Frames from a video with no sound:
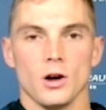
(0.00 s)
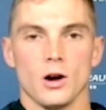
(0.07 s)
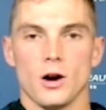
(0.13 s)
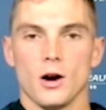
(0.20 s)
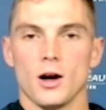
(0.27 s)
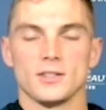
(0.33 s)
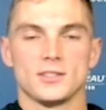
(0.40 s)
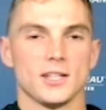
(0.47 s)

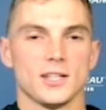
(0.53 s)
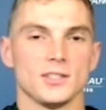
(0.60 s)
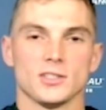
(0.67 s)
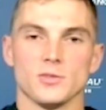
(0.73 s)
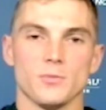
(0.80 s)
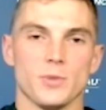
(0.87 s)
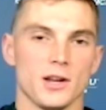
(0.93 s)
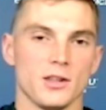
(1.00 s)
I'd say his
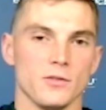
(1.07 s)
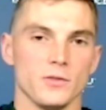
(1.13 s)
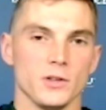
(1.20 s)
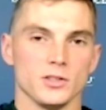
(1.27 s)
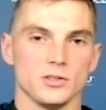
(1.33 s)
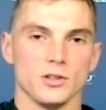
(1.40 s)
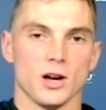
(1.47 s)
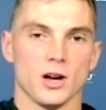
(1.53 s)
competitiveness.
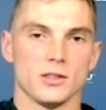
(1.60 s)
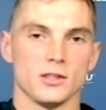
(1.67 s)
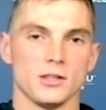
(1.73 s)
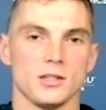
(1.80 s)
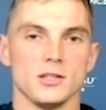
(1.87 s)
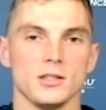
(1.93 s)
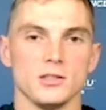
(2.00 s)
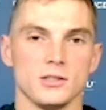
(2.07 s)
I think
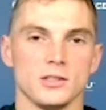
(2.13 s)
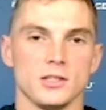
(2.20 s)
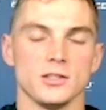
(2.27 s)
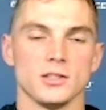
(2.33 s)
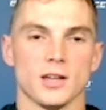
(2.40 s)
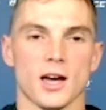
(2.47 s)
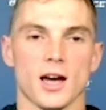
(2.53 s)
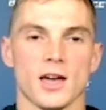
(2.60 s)
he's a
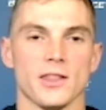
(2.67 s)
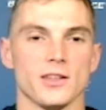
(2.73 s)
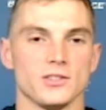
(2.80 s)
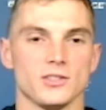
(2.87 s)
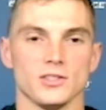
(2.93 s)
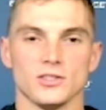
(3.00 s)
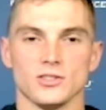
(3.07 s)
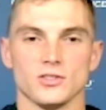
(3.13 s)
guy that's
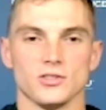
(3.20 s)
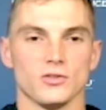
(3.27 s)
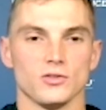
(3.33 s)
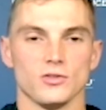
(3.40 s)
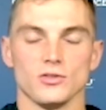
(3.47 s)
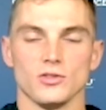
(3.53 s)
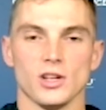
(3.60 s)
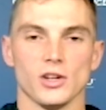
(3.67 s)
just
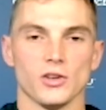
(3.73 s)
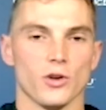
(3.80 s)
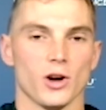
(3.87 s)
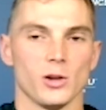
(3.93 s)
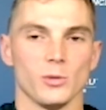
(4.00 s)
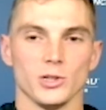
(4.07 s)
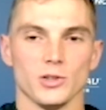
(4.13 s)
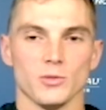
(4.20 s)

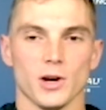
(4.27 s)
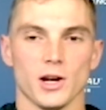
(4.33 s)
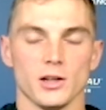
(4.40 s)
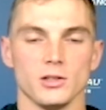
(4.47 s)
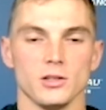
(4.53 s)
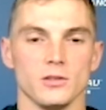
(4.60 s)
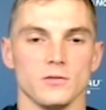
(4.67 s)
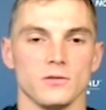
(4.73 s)
incredibly
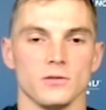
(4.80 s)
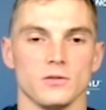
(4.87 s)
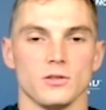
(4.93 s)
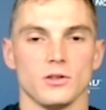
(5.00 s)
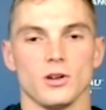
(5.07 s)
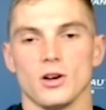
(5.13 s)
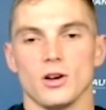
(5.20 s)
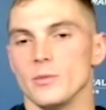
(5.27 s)
competitive.
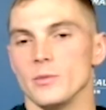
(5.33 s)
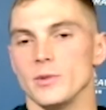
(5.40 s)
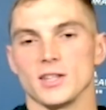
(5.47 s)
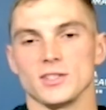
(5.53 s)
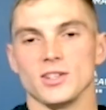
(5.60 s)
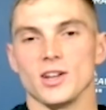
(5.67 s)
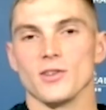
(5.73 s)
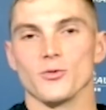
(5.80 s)
And
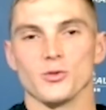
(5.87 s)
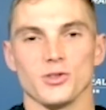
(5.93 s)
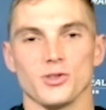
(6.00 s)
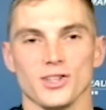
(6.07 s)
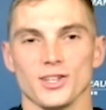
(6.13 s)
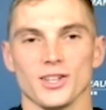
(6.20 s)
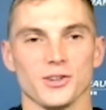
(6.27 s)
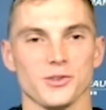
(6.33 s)
that's in
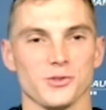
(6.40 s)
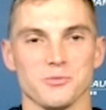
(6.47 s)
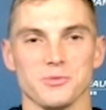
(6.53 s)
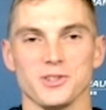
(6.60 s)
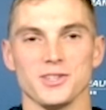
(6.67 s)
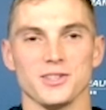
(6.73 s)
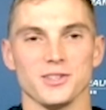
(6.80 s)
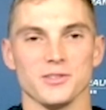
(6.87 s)
everything. Like, it could be
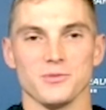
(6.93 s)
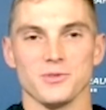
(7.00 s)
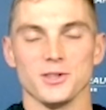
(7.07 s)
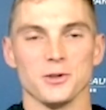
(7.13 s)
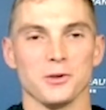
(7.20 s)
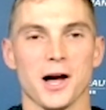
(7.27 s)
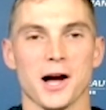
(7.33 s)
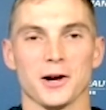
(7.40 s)
in the
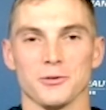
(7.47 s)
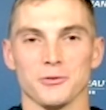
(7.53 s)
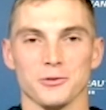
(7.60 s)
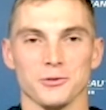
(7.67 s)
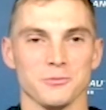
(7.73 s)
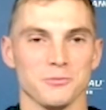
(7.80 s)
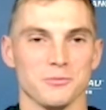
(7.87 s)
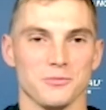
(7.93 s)
locker
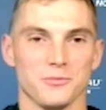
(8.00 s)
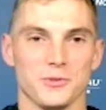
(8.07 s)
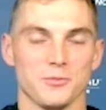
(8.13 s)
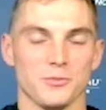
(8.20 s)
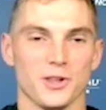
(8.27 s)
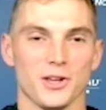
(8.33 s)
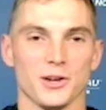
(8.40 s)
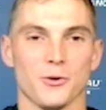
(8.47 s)
room
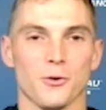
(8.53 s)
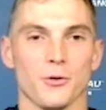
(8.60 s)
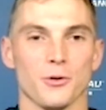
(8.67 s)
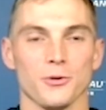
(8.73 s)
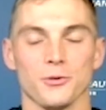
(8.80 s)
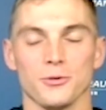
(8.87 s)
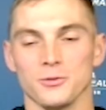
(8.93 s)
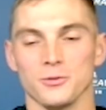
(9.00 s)
playing
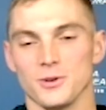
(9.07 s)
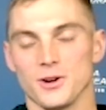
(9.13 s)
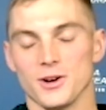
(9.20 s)
cornhole.